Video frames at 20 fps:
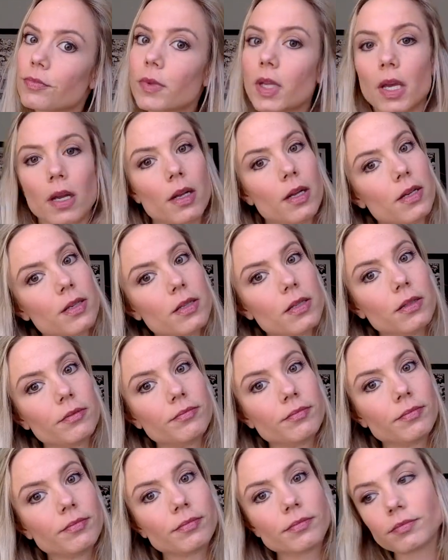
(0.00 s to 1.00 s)
It is.
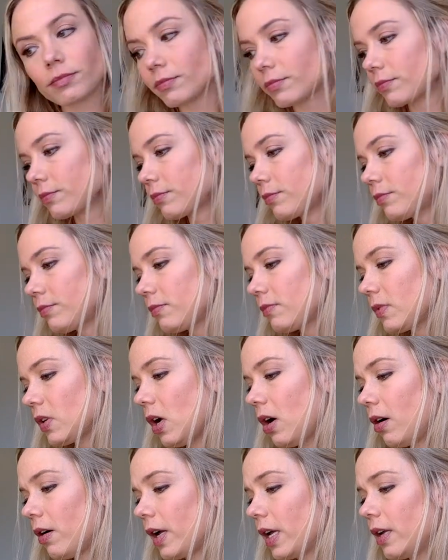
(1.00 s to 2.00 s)

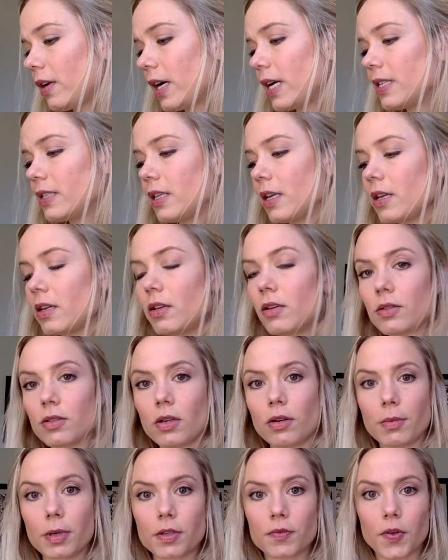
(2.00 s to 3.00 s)
Okay, you guys, thank you
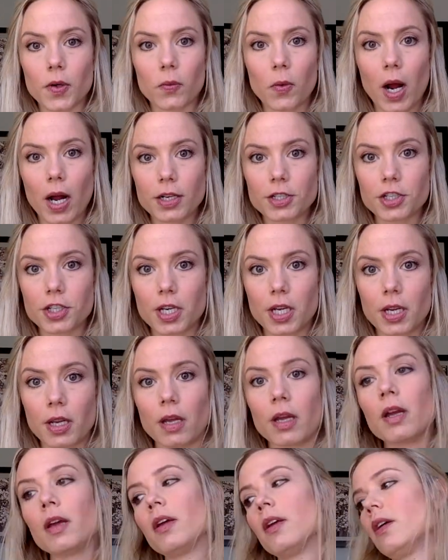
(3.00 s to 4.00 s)
so much for
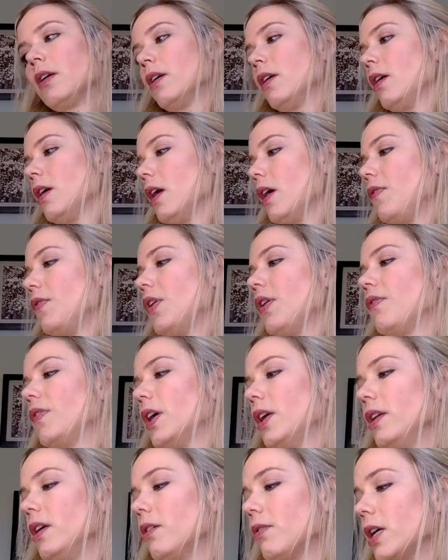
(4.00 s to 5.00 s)
watching. If you have
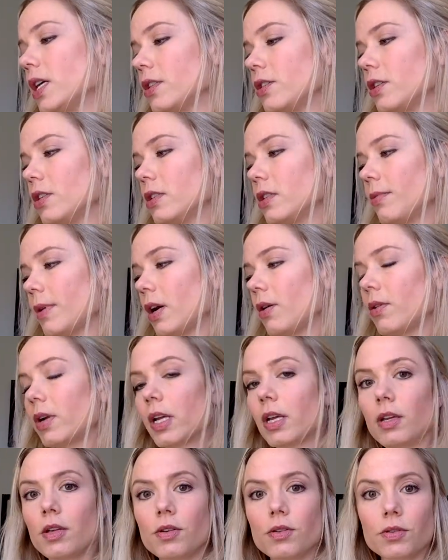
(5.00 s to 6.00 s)
any questions about what I
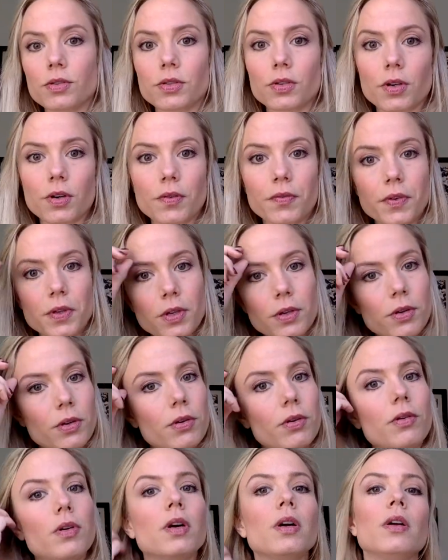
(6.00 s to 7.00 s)
used or if
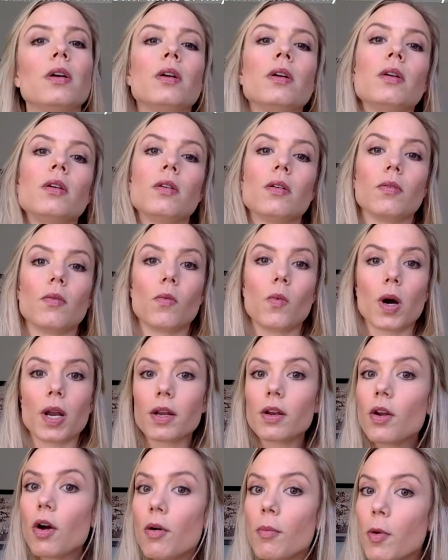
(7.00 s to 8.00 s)
you want to
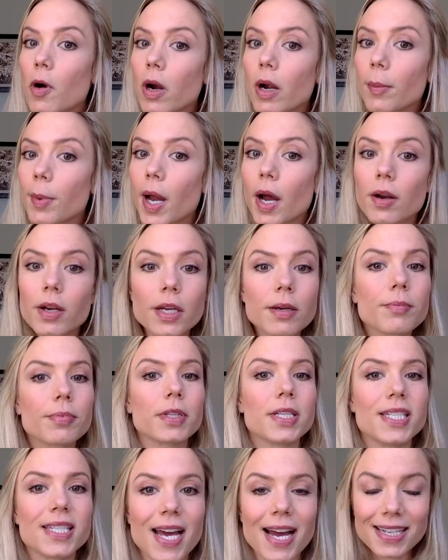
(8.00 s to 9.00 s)
know more about it,
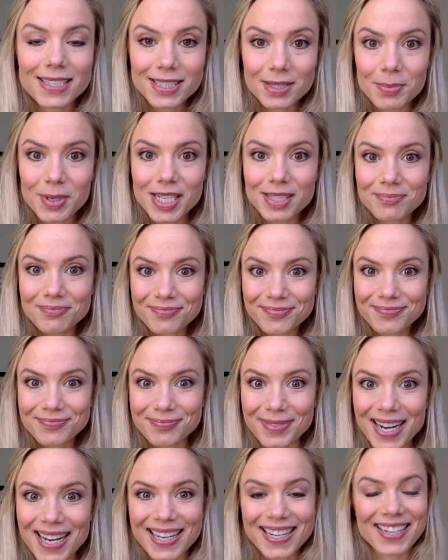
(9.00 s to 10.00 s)
please ask me.
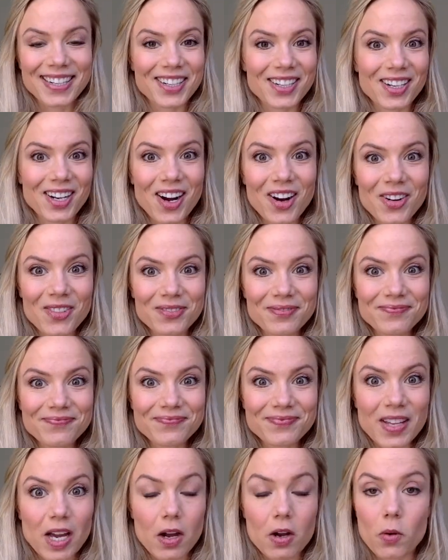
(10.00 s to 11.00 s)
But here you go.
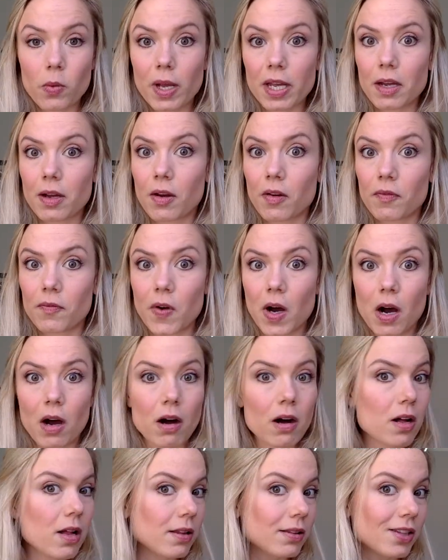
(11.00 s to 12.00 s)
A quick
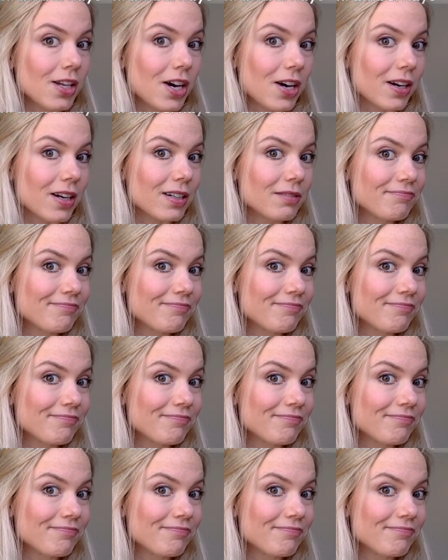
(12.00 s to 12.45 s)
fall look.